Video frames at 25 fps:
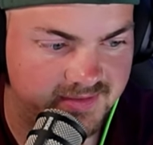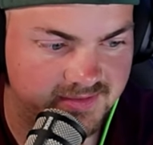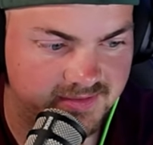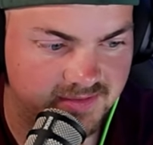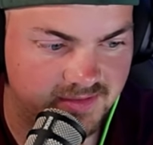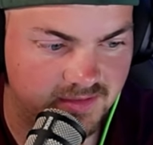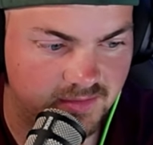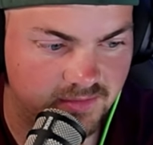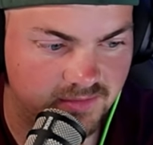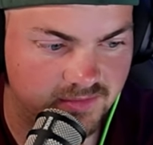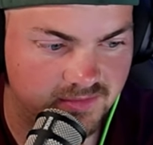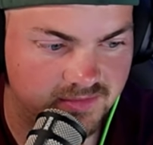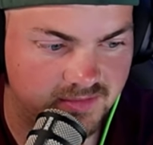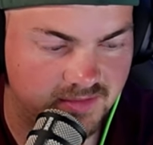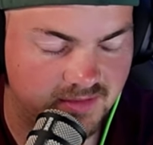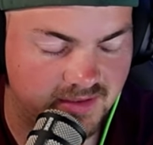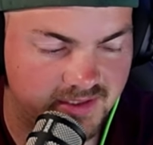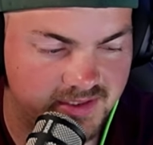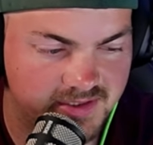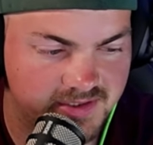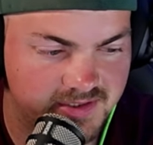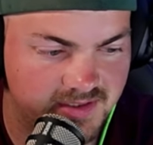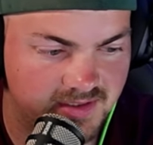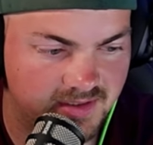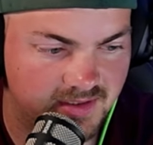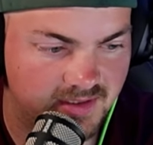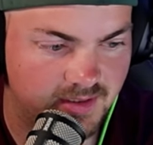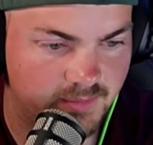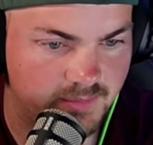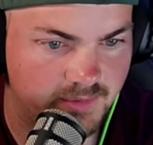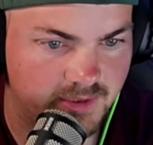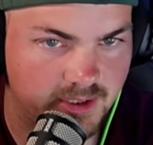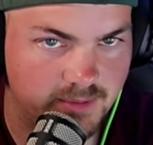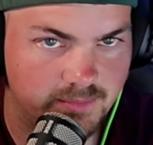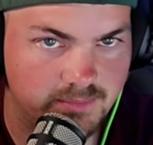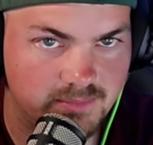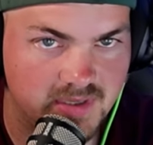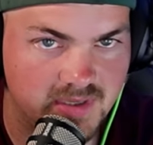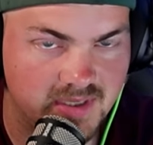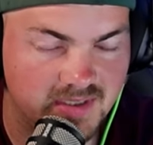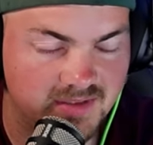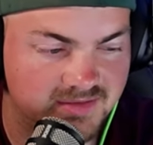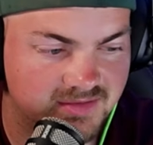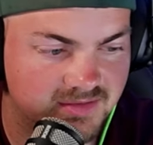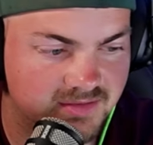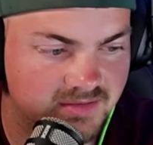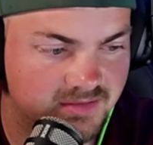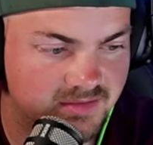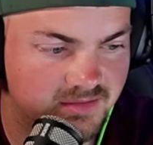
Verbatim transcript: so there's a lot of shit that I'm gonna miss